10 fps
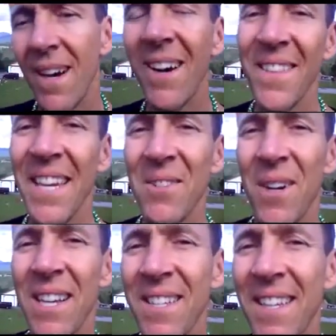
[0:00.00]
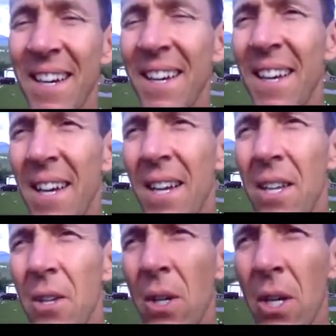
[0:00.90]
oh, thanks for asking. Yeah,
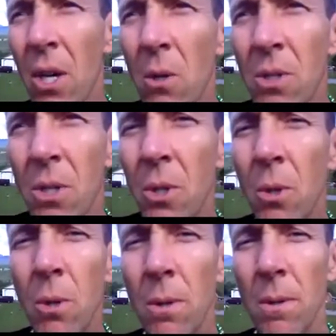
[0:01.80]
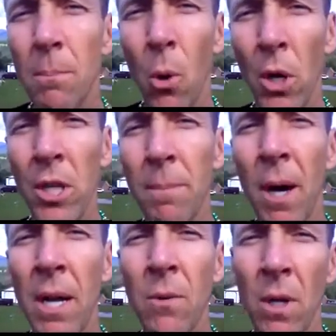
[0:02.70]
you can go to
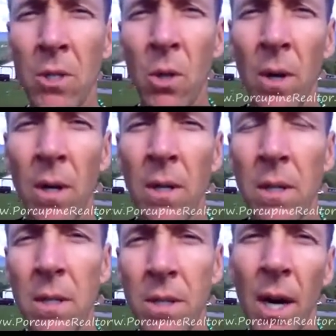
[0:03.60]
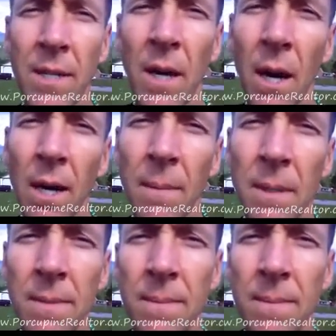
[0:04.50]
Porcupine Realtor facebook.com.